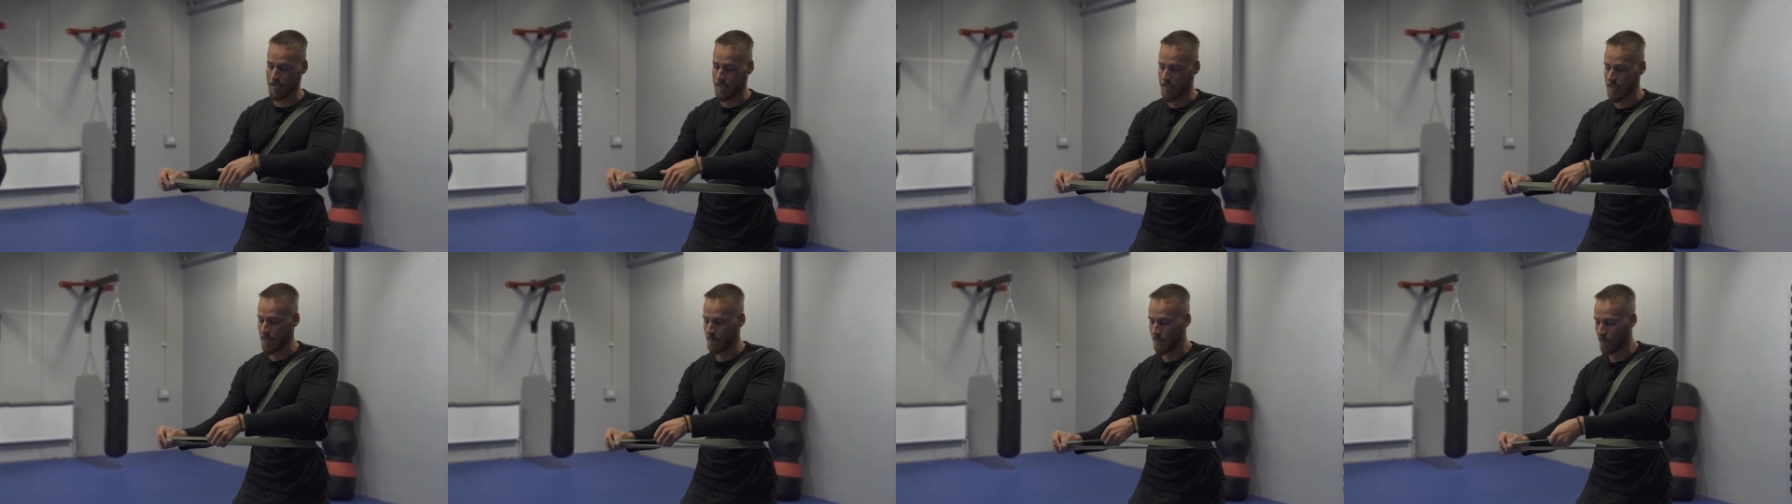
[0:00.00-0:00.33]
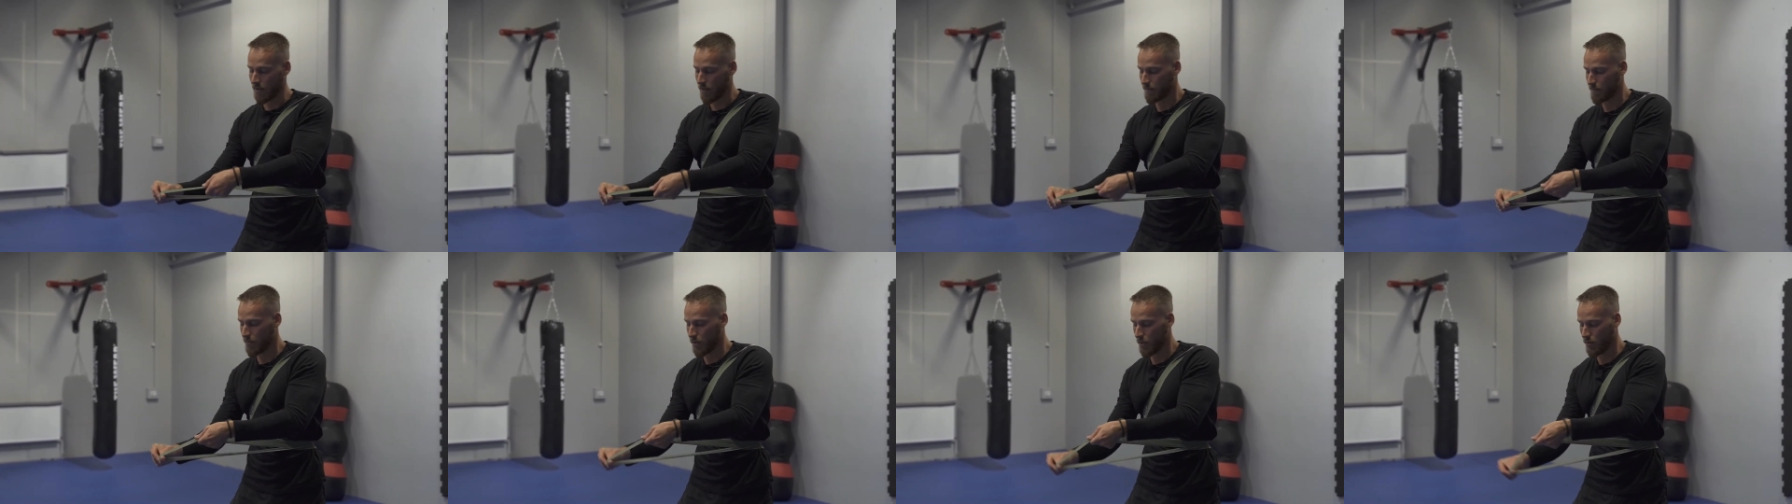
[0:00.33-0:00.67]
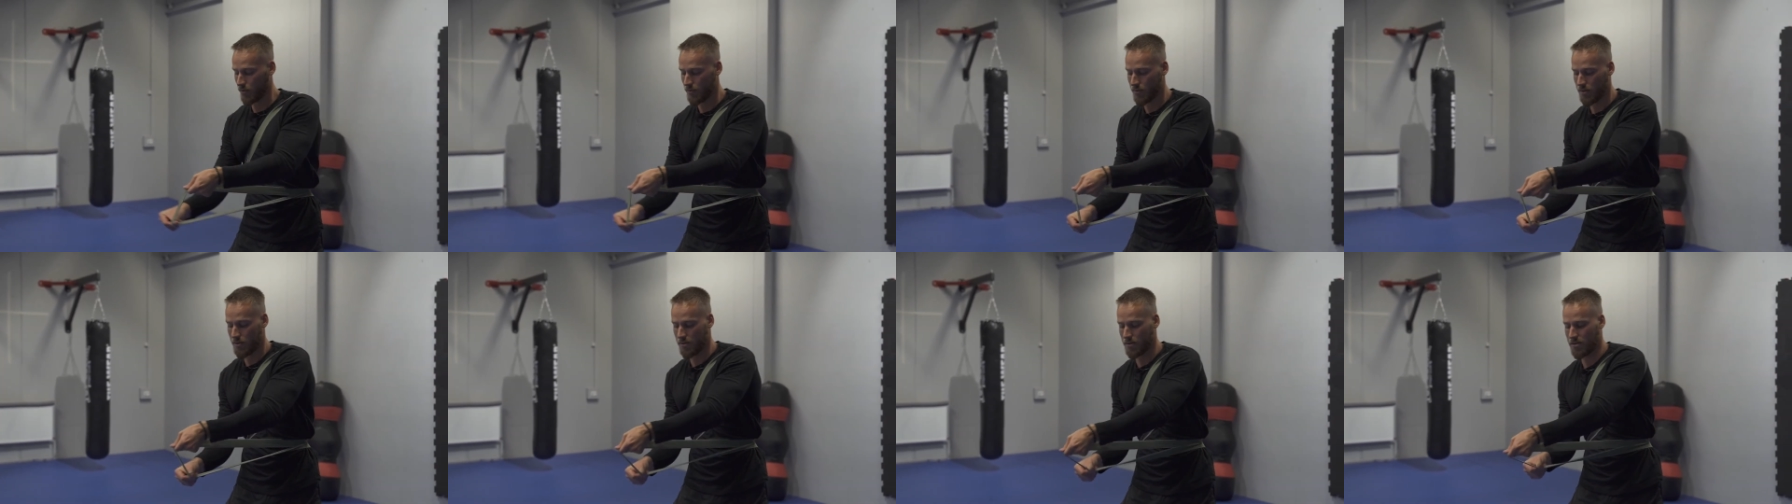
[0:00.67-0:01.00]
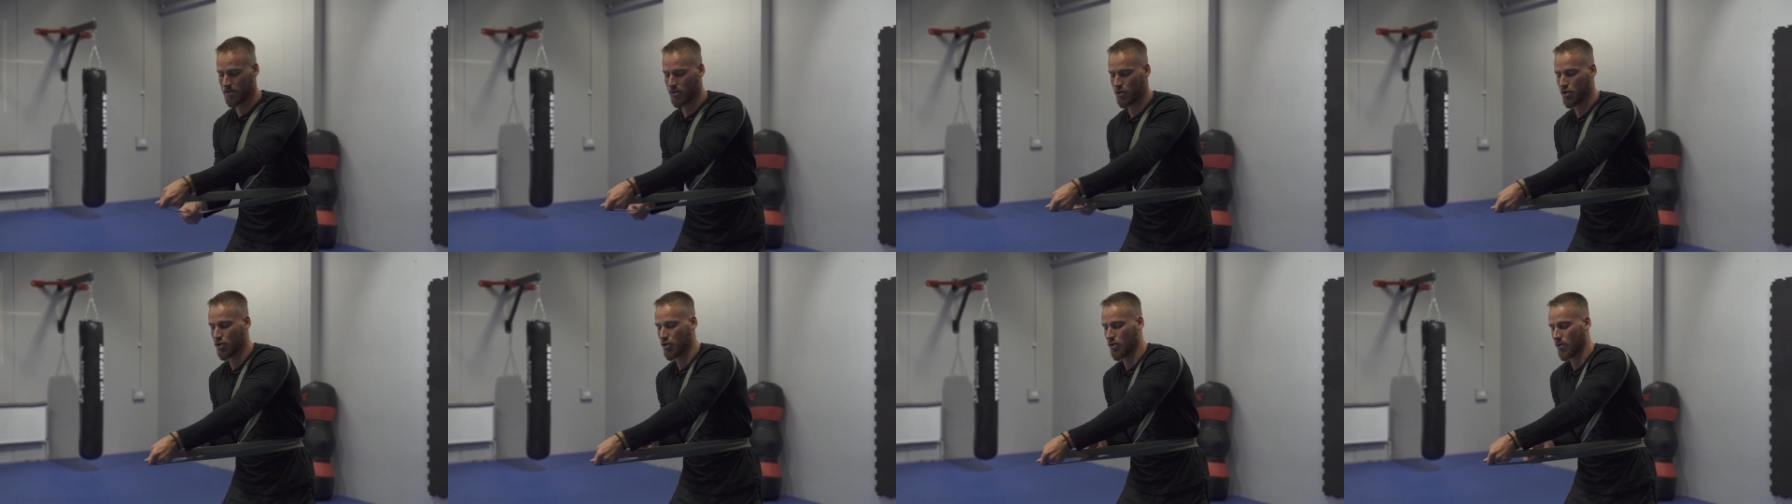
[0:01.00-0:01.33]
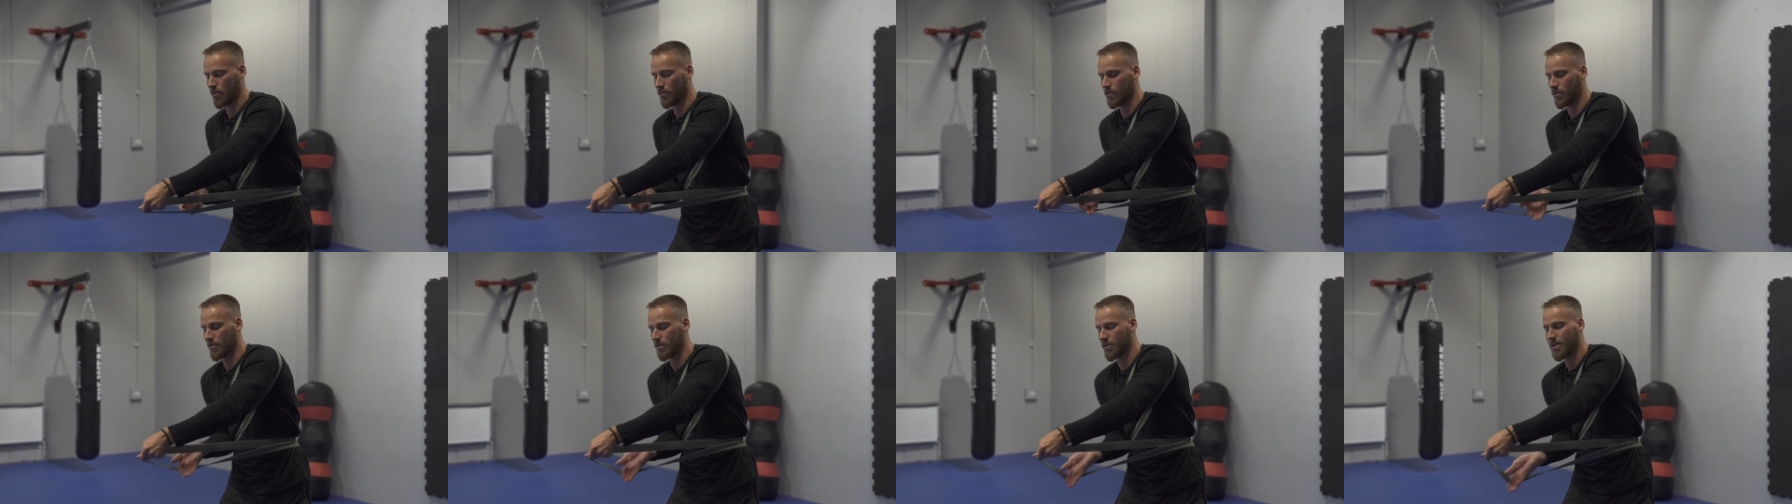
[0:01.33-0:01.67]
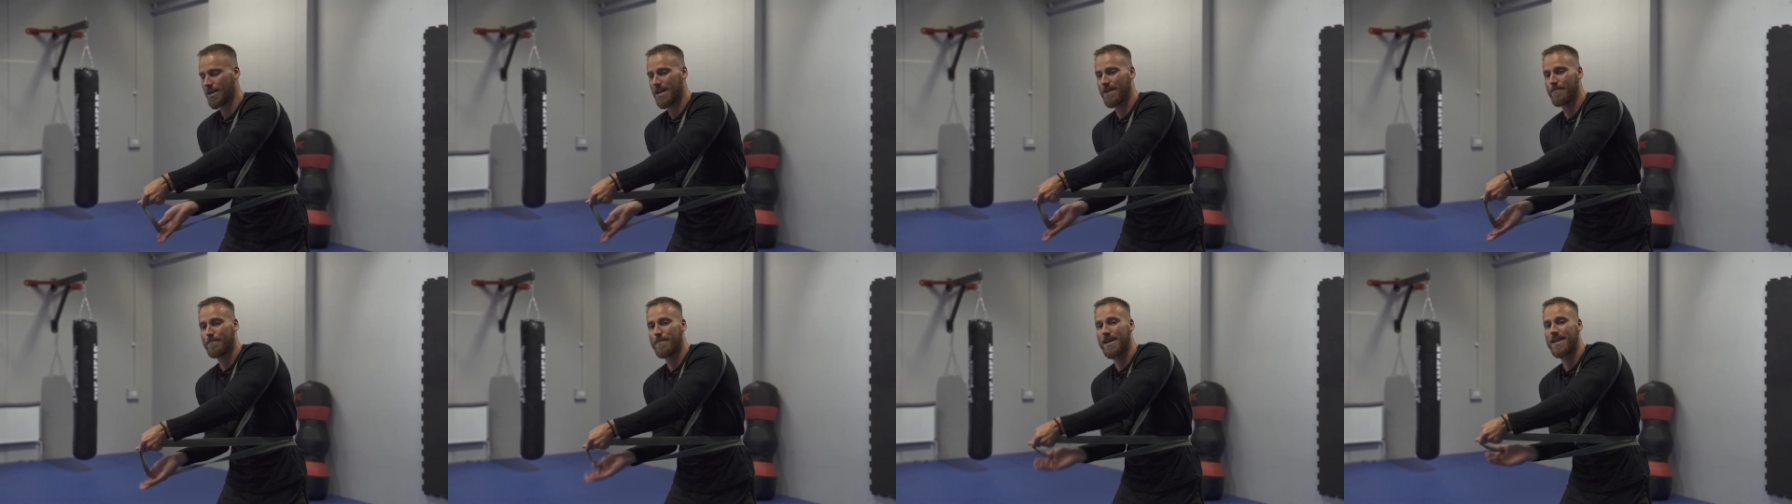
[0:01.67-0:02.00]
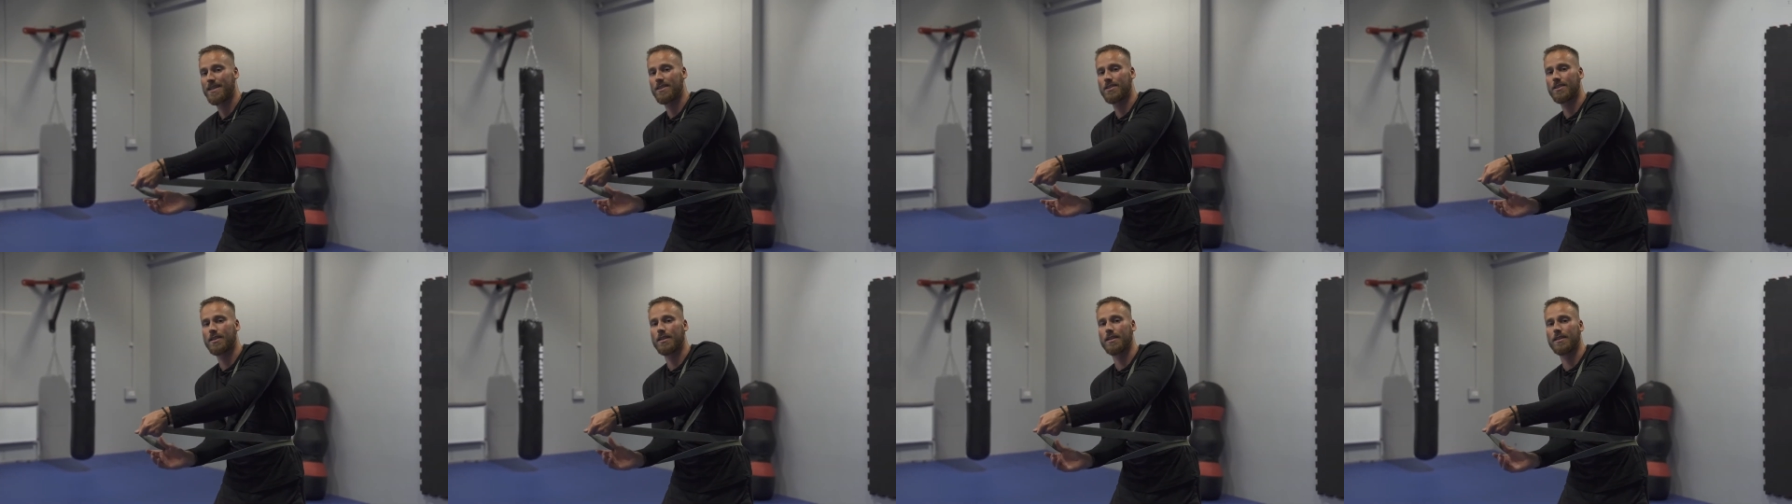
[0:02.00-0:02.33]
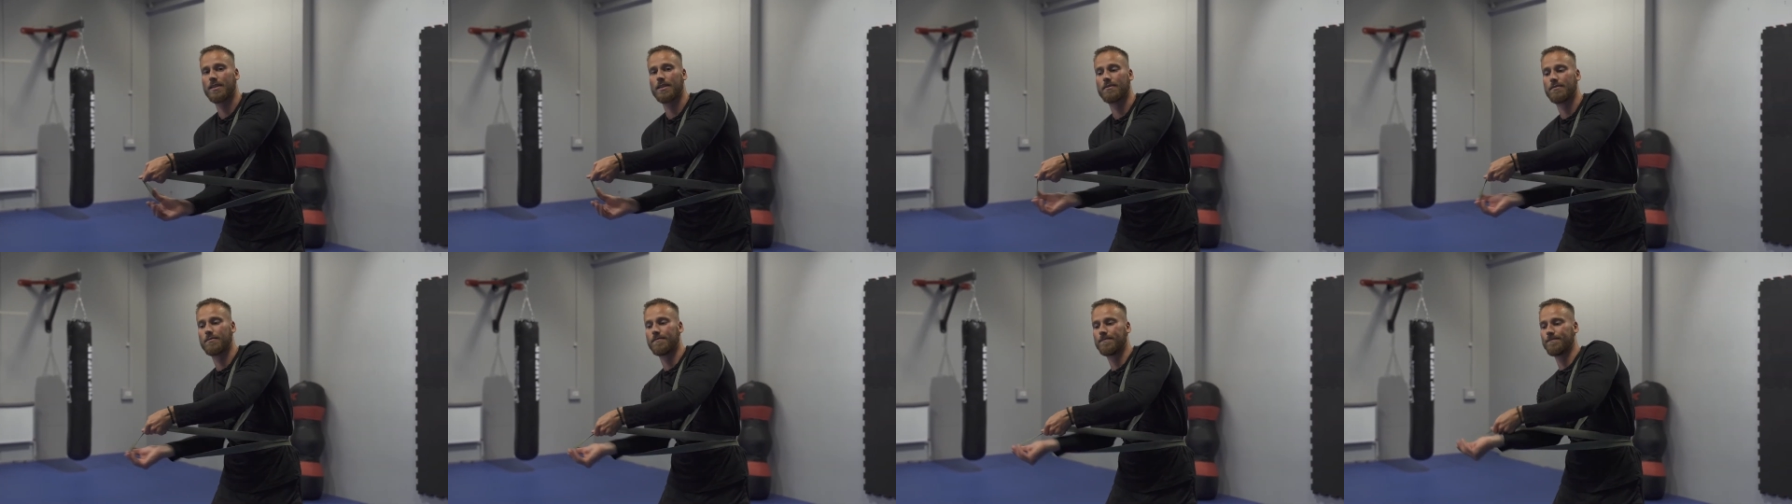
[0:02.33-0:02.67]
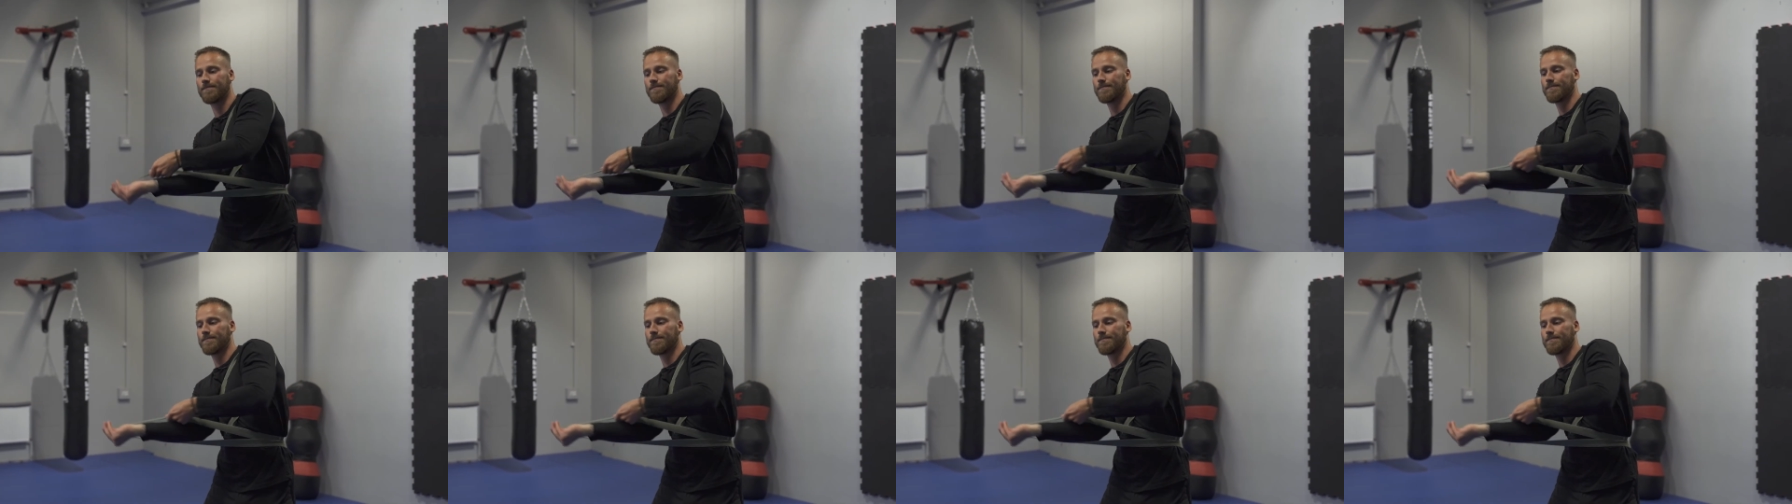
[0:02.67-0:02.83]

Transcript: level on both shoulders are matching here.